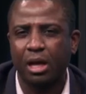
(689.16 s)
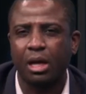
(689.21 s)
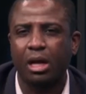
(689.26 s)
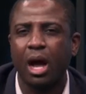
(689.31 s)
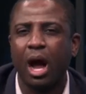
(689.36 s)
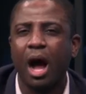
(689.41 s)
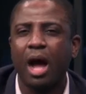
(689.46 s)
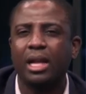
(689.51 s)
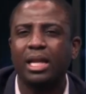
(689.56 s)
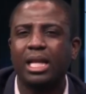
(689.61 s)

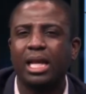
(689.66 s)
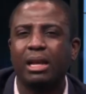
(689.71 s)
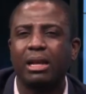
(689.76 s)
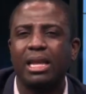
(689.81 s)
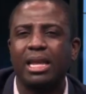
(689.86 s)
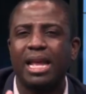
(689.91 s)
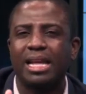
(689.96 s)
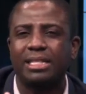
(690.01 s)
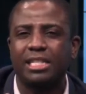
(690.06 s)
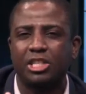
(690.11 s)
God
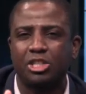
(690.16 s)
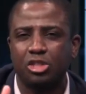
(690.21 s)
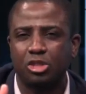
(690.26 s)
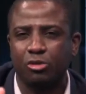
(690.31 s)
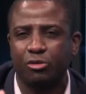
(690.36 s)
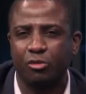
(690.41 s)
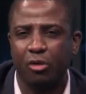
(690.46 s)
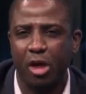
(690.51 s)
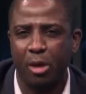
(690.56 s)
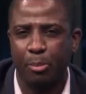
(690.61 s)
created
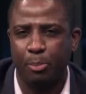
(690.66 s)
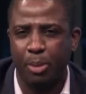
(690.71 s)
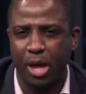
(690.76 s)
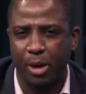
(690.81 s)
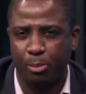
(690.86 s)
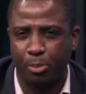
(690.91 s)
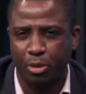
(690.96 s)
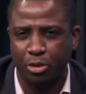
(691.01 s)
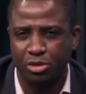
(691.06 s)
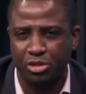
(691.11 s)
you for a
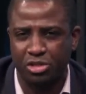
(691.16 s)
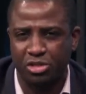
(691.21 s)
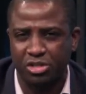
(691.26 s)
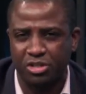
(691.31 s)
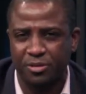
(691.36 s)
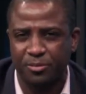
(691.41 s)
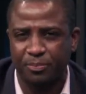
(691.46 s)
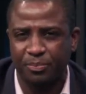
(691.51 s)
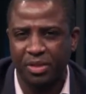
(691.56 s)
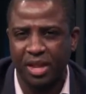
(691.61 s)

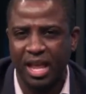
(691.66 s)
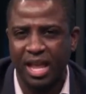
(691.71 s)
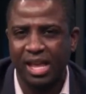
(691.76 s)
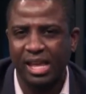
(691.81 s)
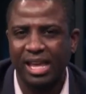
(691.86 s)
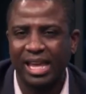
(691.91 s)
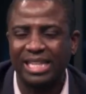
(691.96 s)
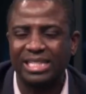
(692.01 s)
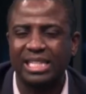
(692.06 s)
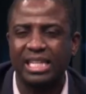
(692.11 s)
purpose.
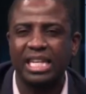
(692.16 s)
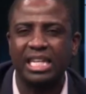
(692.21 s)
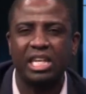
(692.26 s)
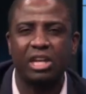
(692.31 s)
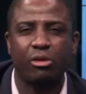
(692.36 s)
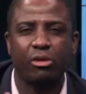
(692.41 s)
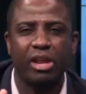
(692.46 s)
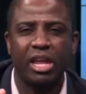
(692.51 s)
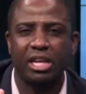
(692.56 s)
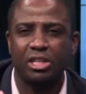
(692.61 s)
He didn't
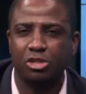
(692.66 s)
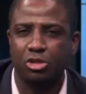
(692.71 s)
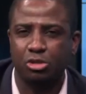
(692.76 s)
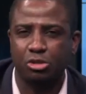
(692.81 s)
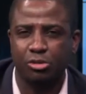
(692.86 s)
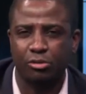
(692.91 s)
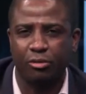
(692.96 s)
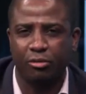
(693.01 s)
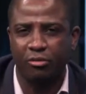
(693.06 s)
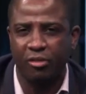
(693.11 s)
create you
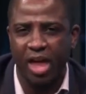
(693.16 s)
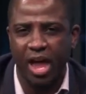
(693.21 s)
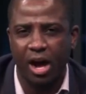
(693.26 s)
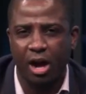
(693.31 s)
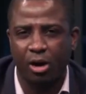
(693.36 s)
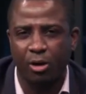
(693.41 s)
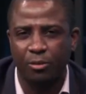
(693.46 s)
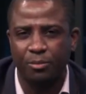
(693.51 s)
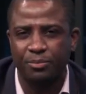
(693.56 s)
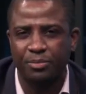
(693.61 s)
to
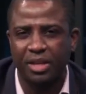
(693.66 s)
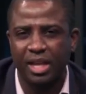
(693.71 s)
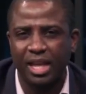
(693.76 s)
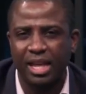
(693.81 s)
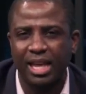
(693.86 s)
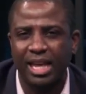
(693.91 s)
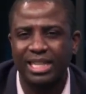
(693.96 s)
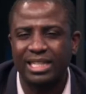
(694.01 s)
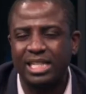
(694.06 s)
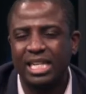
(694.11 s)
fail.
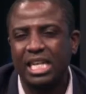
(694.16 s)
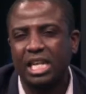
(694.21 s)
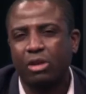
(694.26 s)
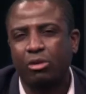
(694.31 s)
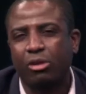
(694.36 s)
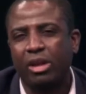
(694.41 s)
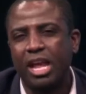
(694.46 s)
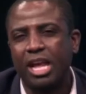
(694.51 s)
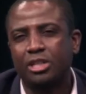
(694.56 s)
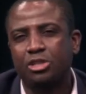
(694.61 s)
He didn't
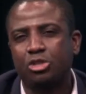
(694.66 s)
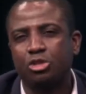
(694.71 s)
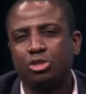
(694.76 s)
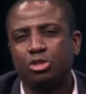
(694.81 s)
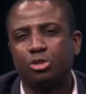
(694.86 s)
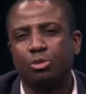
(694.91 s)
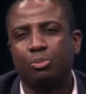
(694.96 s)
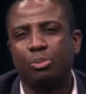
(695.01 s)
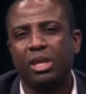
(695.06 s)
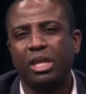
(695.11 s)
create you
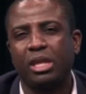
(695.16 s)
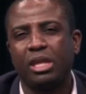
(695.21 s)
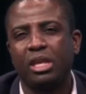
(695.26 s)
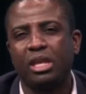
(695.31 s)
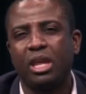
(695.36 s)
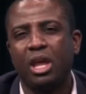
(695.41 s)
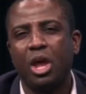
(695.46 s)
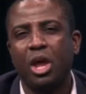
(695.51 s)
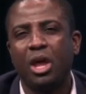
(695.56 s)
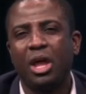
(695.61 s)
to
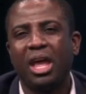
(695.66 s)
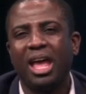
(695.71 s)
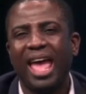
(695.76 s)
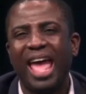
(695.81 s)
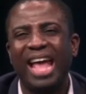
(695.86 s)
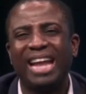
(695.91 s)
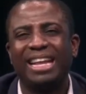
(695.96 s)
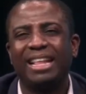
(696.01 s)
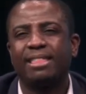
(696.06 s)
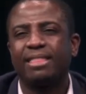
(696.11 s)
be
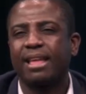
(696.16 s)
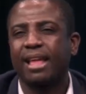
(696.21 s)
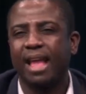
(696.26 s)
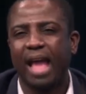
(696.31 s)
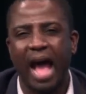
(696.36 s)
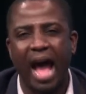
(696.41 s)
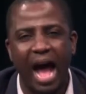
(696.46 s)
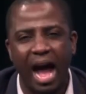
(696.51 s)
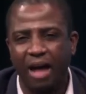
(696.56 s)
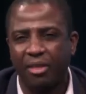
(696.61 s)
anything
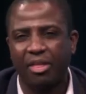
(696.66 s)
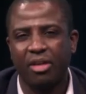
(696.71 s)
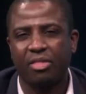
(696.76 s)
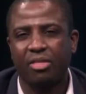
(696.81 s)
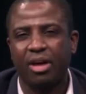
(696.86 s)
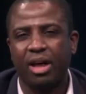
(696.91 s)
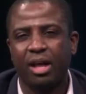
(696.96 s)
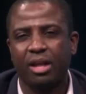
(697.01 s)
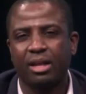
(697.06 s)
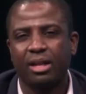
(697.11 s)
other
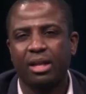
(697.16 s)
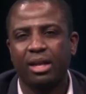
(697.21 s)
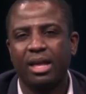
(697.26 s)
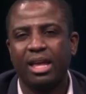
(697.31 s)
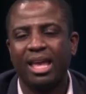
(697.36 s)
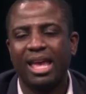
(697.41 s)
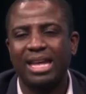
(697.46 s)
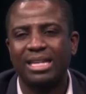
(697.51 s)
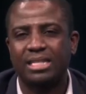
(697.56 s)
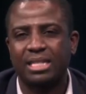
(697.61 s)
than
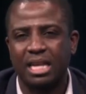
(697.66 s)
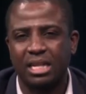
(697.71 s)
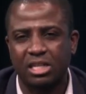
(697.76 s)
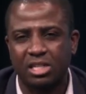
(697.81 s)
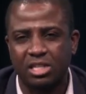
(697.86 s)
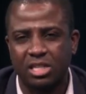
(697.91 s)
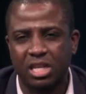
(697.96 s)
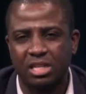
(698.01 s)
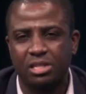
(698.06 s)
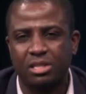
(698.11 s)
a
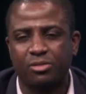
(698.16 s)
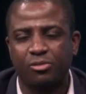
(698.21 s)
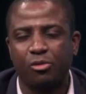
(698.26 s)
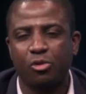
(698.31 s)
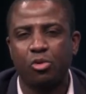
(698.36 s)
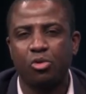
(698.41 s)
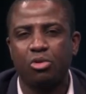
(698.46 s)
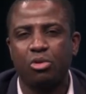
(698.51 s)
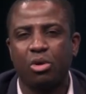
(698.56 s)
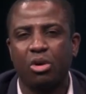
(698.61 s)

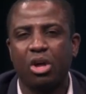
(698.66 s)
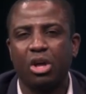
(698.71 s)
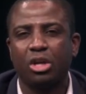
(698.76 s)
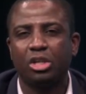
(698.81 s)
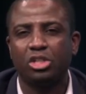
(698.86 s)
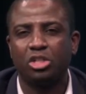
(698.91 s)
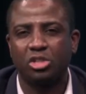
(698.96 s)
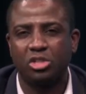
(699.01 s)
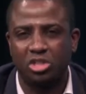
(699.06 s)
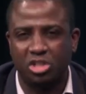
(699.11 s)
successful
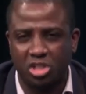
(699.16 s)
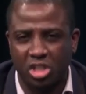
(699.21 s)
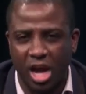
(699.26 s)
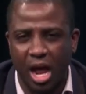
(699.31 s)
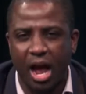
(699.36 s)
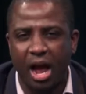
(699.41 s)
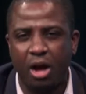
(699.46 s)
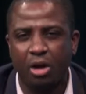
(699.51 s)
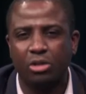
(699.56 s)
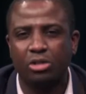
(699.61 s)

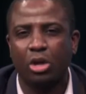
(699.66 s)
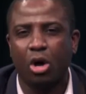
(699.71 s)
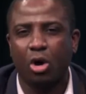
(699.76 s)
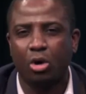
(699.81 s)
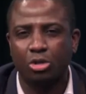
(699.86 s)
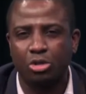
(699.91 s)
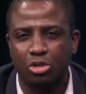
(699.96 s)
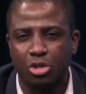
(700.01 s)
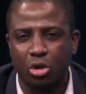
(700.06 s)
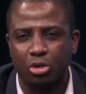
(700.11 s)
child
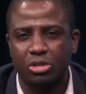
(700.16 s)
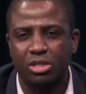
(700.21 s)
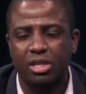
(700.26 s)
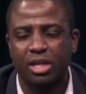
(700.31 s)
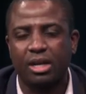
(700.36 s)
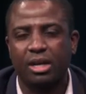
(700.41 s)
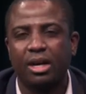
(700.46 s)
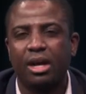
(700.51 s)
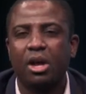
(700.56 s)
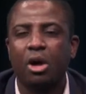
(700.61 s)
or
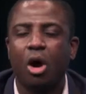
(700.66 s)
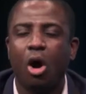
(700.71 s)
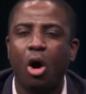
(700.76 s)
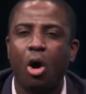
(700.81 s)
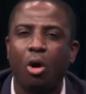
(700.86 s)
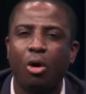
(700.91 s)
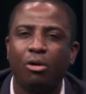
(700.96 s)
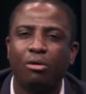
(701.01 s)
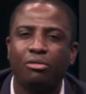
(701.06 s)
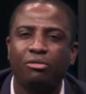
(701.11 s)
daughter
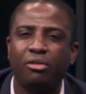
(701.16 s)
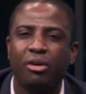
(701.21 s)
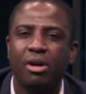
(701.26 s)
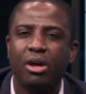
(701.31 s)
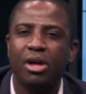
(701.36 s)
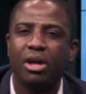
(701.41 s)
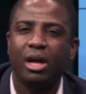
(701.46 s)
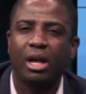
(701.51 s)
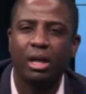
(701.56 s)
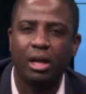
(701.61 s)
of
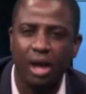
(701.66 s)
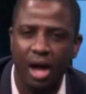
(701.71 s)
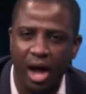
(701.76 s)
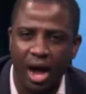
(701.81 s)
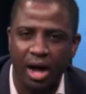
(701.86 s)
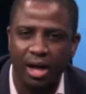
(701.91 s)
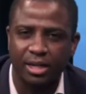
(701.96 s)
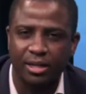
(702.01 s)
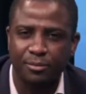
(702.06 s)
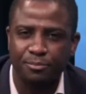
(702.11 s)

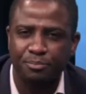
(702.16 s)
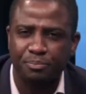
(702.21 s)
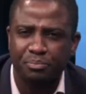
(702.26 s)
God.